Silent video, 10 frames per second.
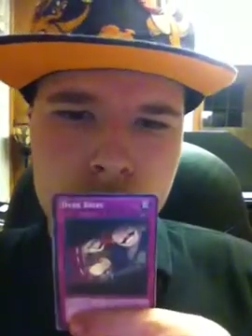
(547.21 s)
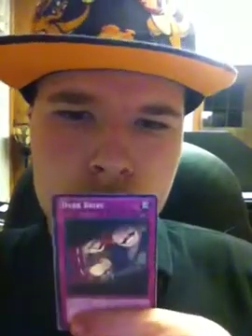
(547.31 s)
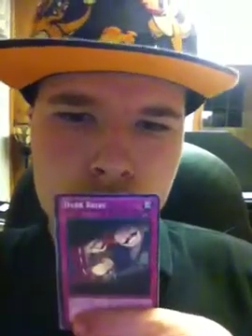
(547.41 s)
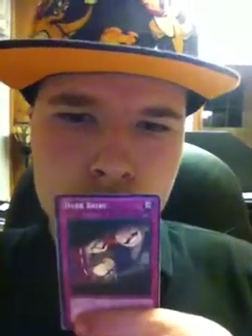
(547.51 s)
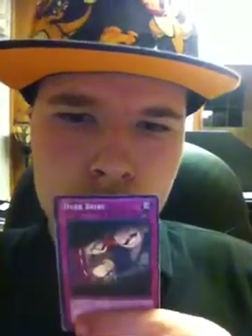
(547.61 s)

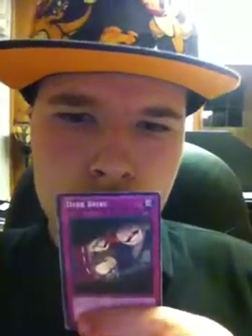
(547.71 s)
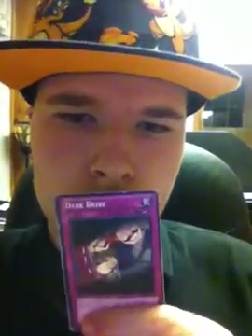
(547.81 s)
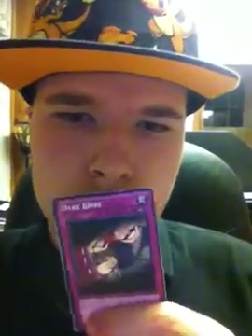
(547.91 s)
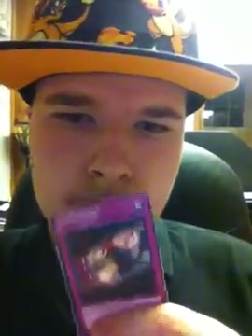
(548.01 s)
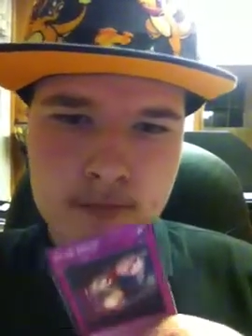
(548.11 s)
Dark
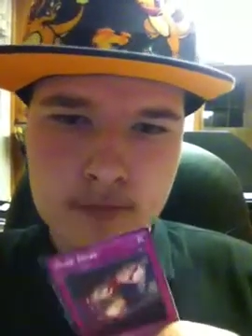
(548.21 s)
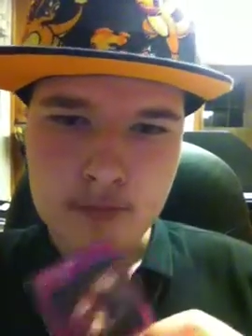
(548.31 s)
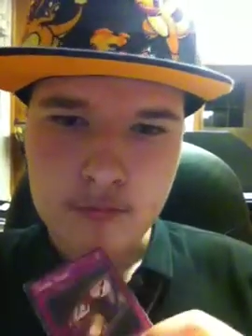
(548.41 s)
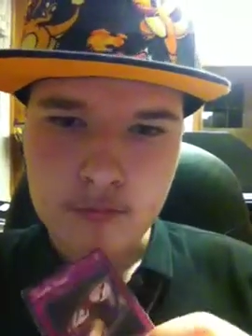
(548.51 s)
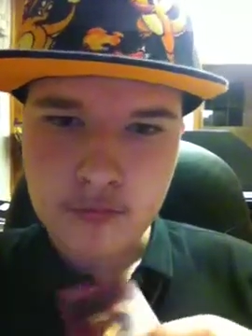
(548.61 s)
Bribe.
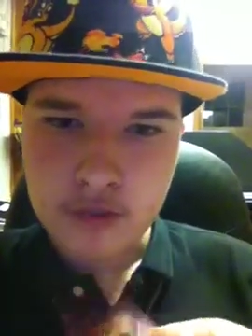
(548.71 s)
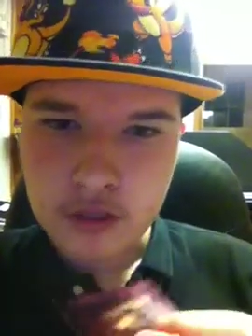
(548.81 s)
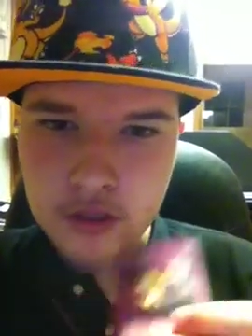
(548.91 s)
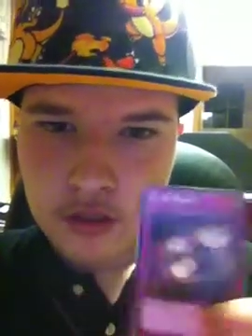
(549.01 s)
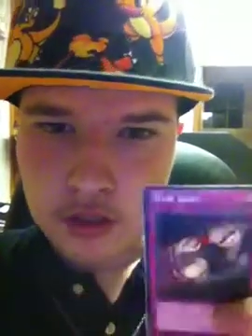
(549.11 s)

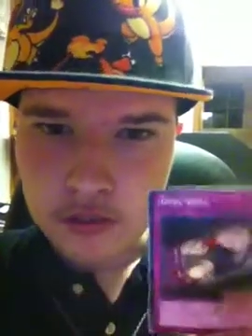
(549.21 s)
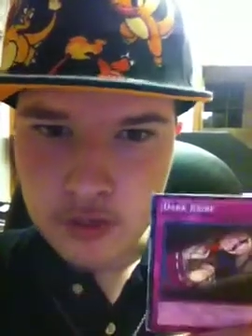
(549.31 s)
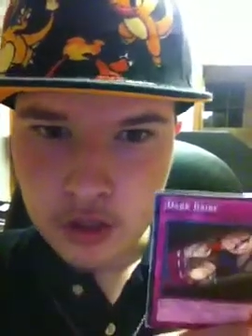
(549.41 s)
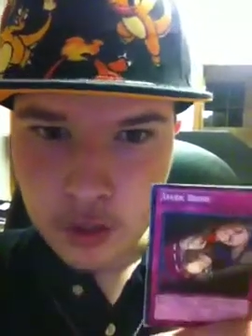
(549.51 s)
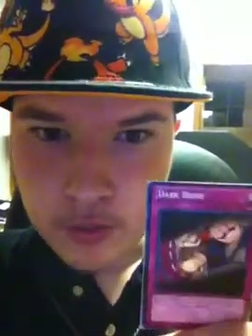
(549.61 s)
If
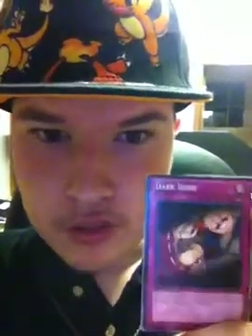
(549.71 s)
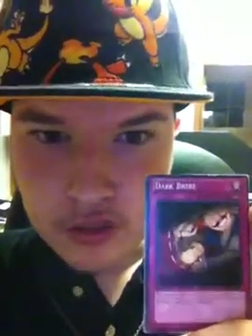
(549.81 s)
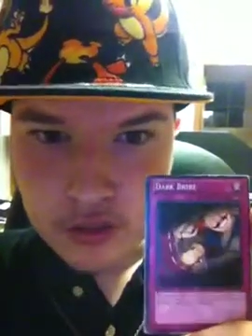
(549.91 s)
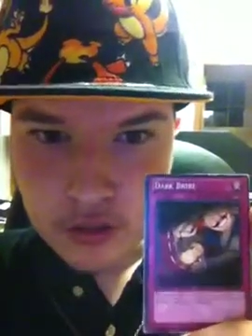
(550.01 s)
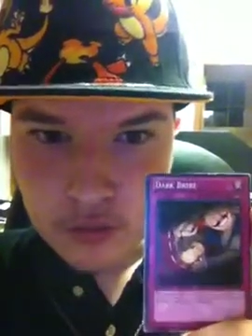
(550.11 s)
you don't know what it
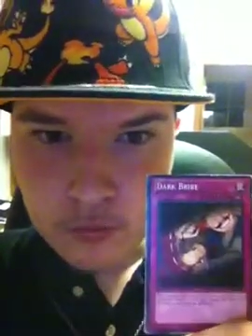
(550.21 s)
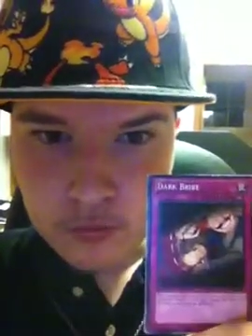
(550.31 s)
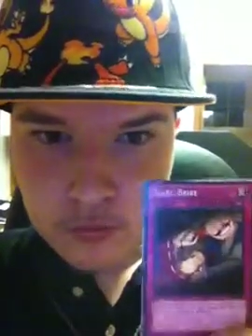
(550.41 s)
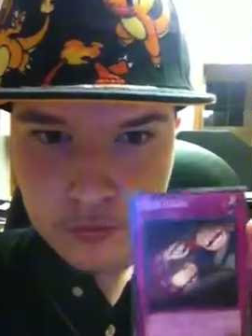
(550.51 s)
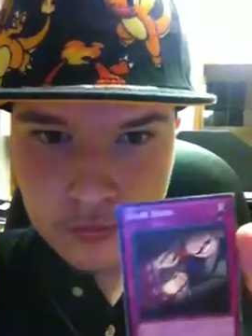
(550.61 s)
can do,
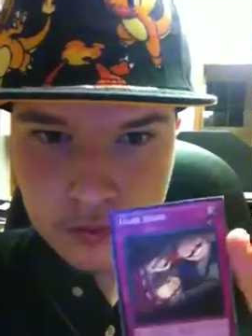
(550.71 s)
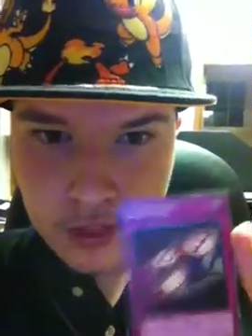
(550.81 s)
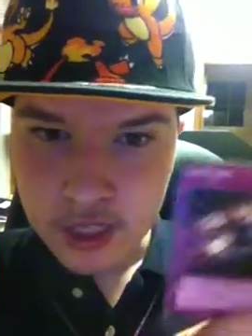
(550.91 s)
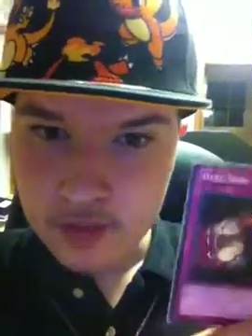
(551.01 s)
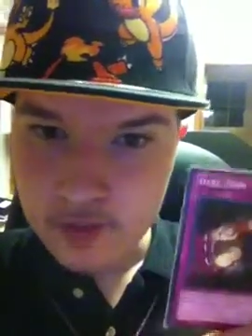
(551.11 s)

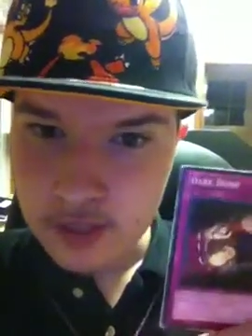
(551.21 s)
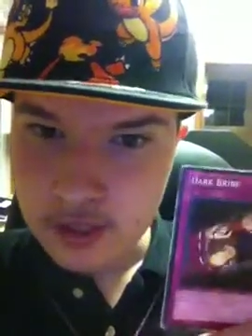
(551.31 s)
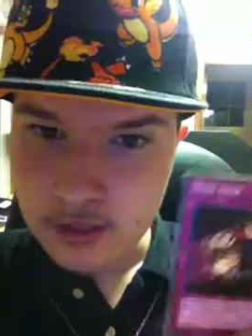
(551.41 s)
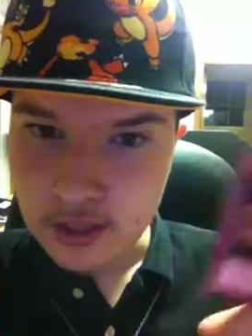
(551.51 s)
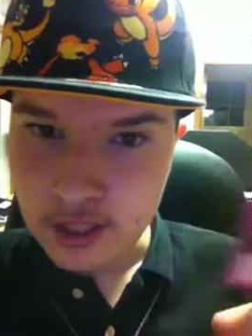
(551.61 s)
activate
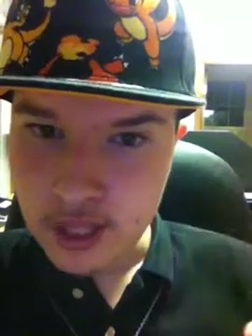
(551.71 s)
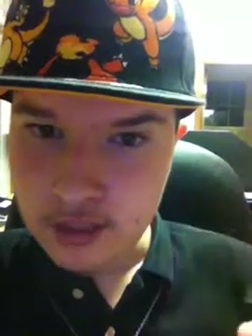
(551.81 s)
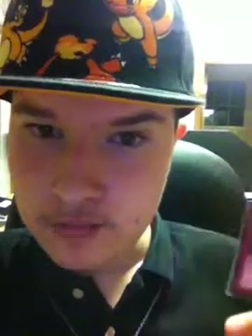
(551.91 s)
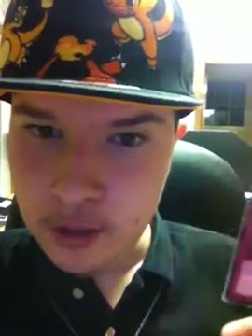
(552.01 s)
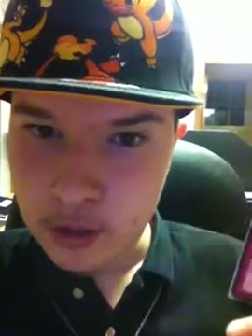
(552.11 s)
it to negate
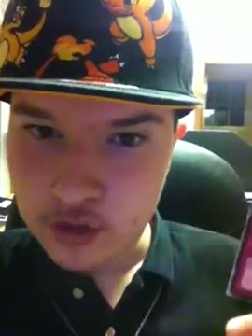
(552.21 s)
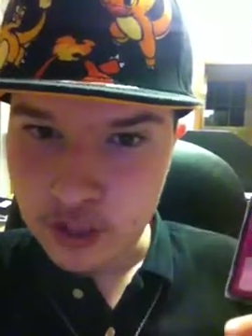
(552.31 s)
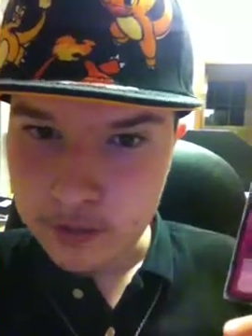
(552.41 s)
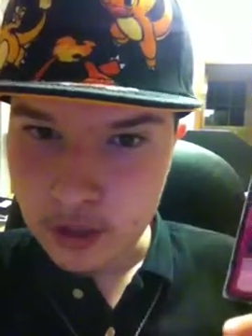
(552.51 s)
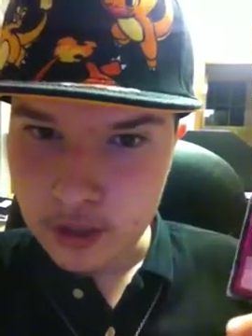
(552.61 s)
a spell or
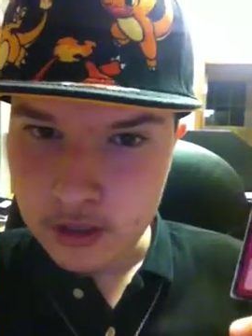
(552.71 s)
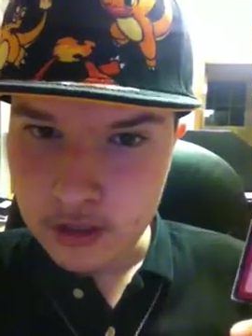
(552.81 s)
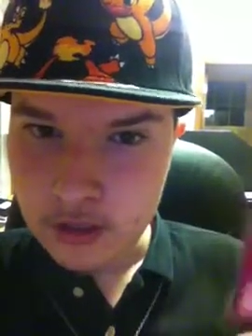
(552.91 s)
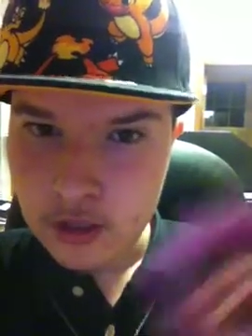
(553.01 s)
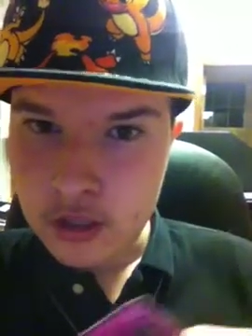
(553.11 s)
trap card.
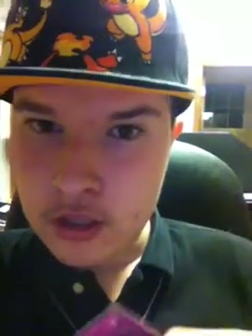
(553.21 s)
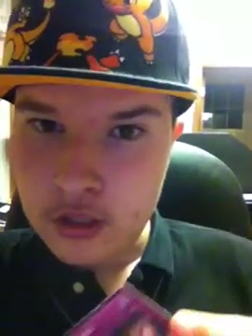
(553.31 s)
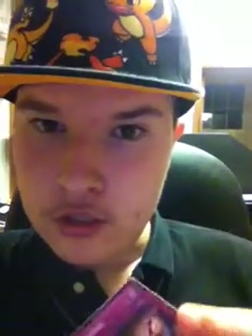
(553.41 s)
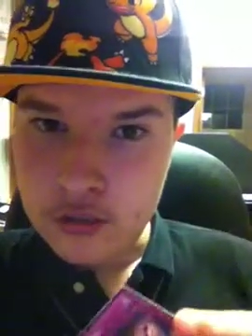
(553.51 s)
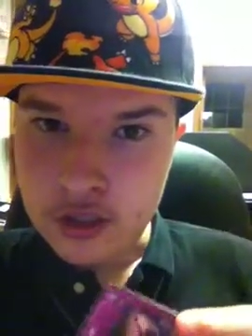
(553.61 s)

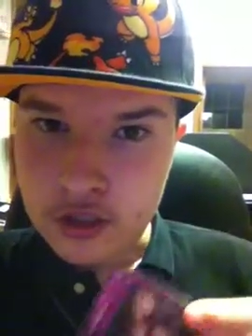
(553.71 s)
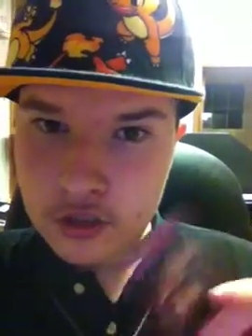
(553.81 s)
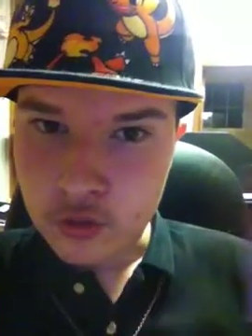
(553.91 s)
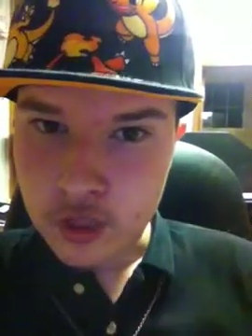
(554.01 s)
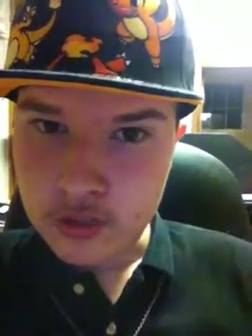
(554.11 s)
You can
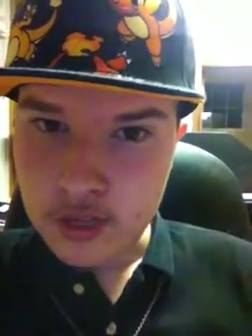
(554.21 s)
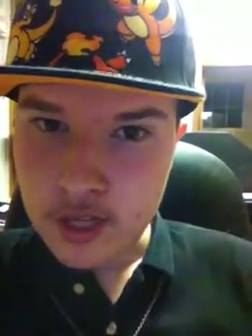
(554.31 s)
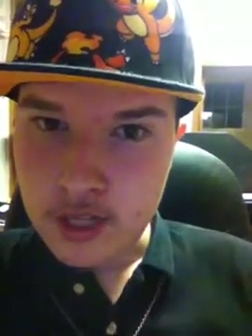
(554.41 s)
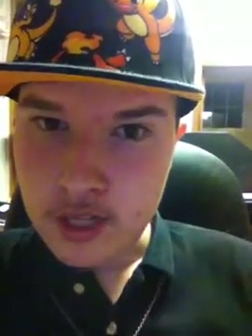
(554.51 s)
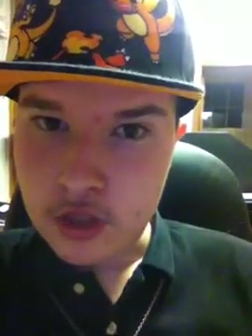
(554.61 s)
destroy it,
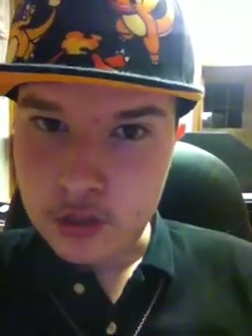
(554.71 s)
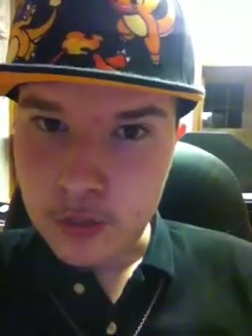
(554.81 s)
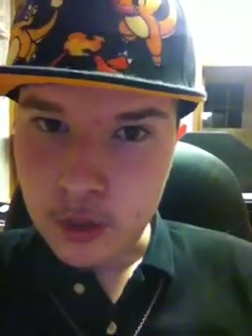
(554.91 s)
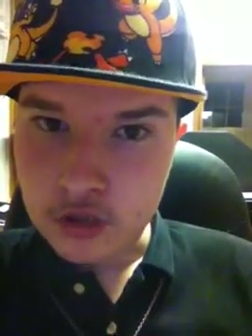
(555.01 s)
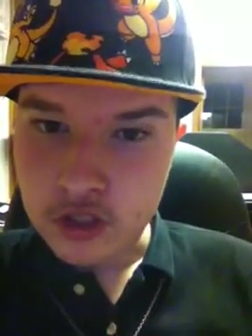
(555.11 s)
and then your
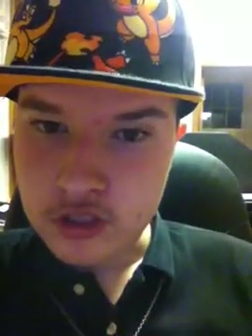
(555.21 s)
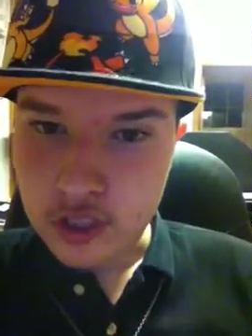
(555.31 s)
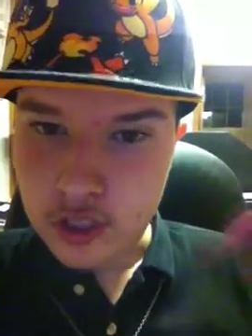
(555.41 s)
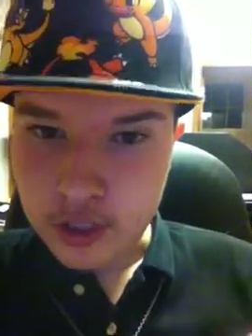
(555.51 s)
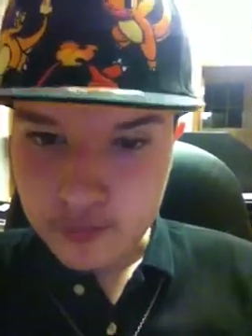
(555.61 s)
opponent draws a
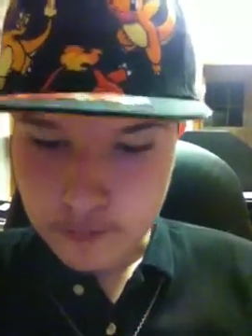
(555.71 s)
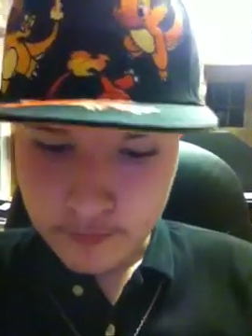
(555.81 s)
card.